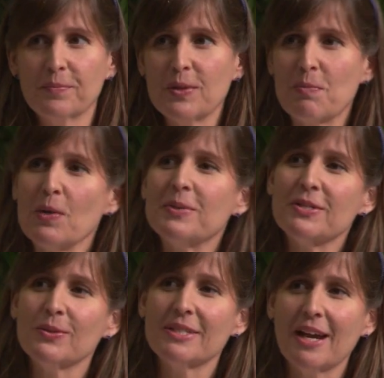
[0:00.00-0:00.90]
the
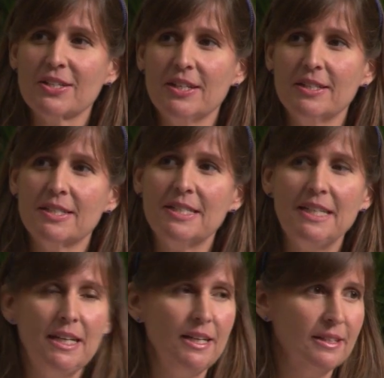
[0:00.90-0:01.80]
purpose was to actually
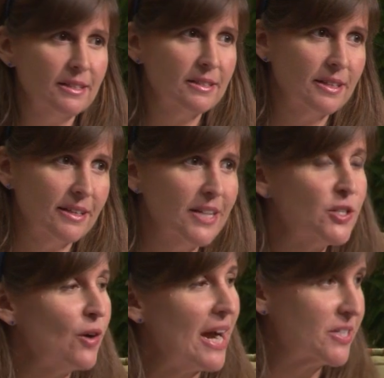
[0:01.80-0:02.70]
see the
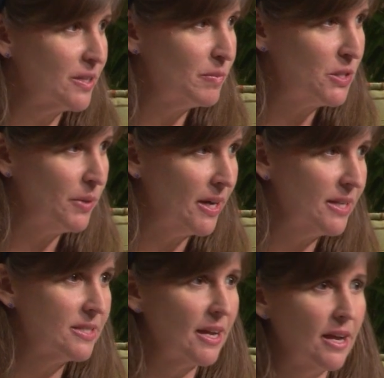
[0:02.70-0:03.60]
interaction between
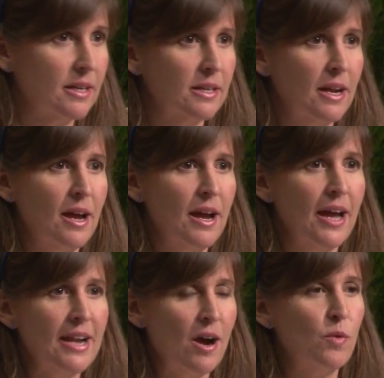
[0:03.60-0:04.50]
us
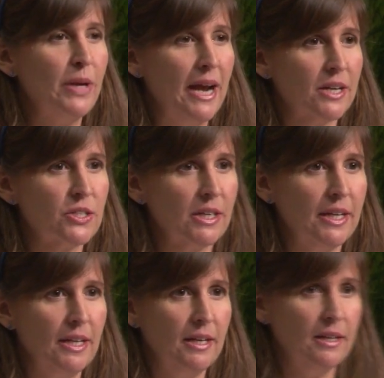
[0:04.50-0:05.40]
and how we
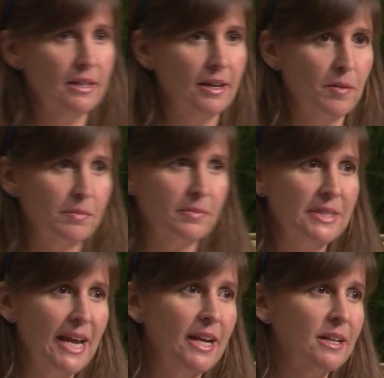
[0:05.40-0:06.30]
actually
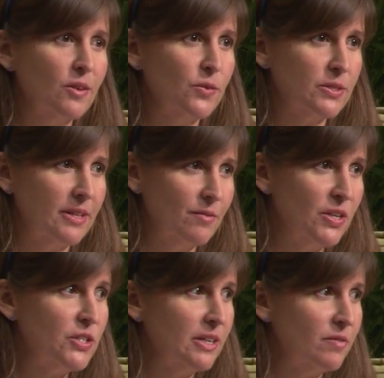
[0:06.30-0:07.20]
take the
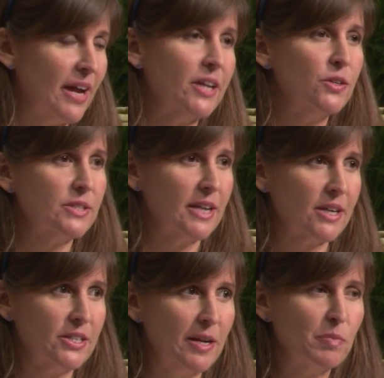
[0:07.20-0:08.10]
vision and values and
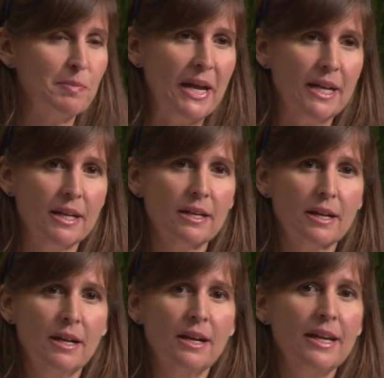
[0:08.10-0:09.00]
actually implement it
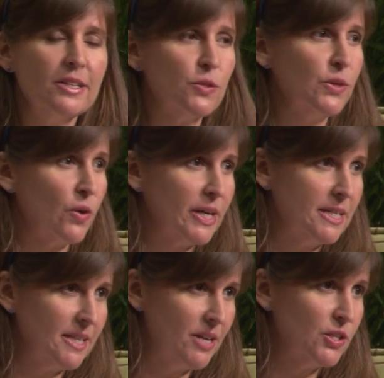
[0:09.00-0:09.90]
into an
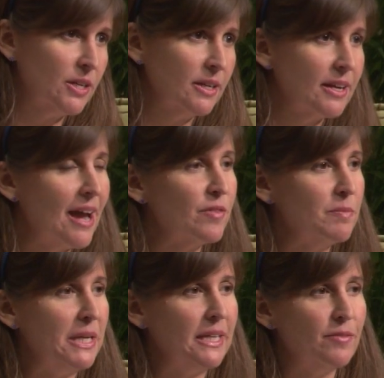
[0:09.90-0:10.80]
organization and have
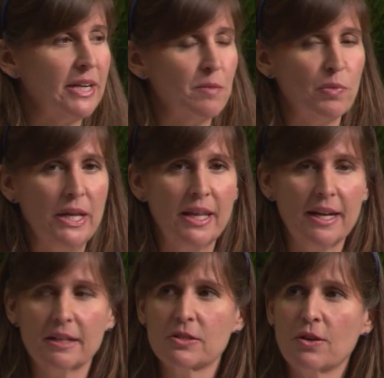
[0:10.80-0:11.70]
it be living and
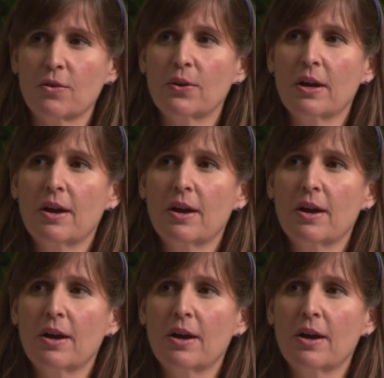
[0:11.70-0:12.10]
breathing. So